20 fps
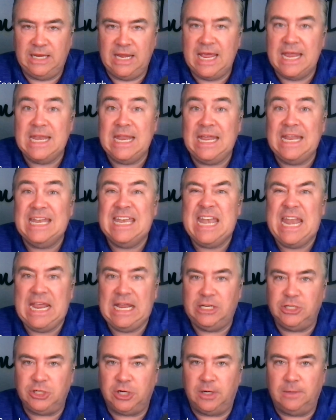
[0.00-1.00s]
in
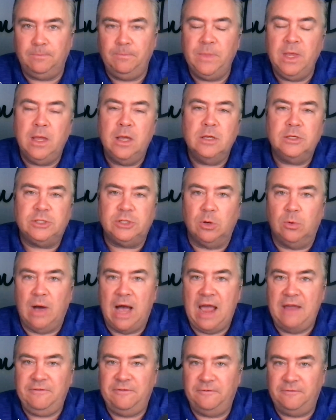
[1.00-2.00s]
nature. So
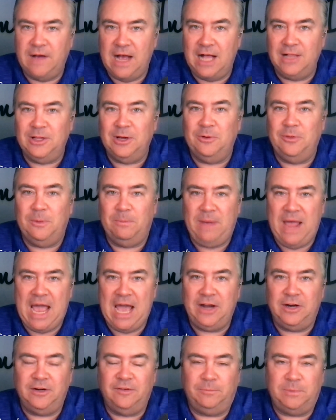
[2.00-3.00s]
I follow the
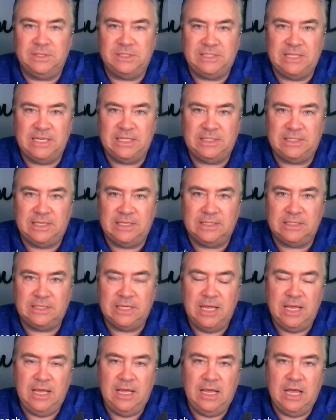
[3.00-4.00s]
pattern of persistence
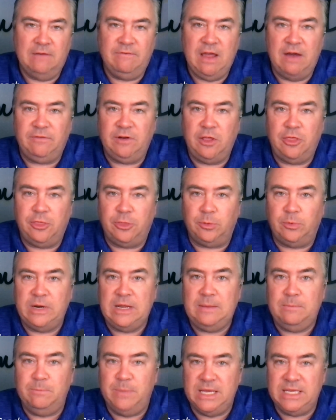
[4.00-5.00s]
of every
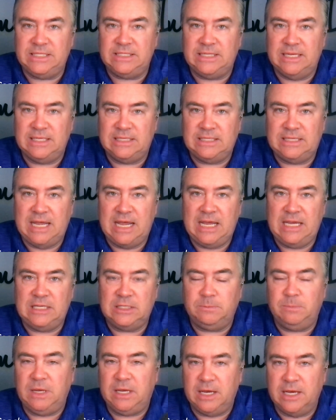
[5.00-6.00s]
3 business
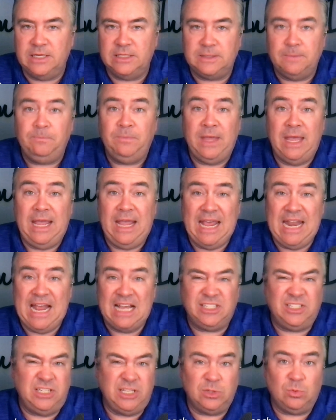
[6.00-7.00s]
days because it
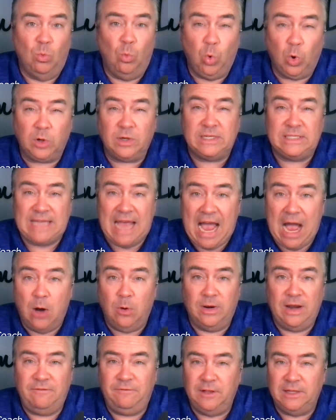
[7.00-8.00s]
actually just works
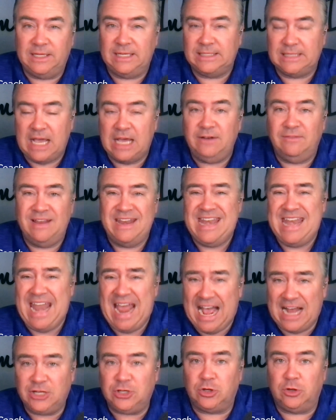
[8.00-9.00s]
out. I feel like it's kind of a
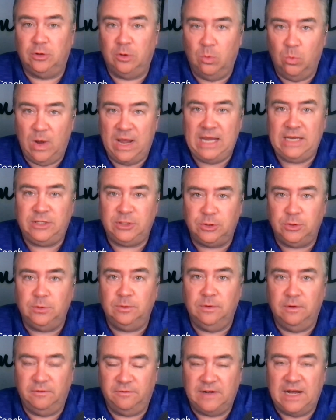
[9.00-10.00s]
natural way
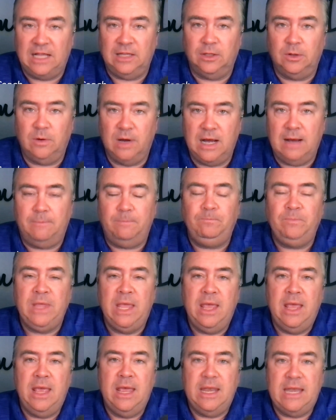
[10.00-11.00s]
to follow up.
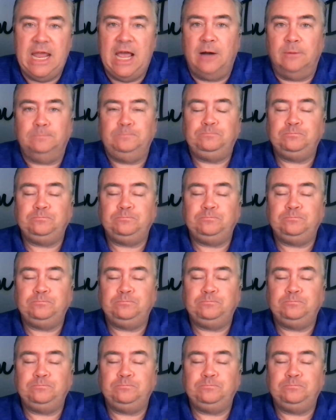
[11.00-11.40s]
Now,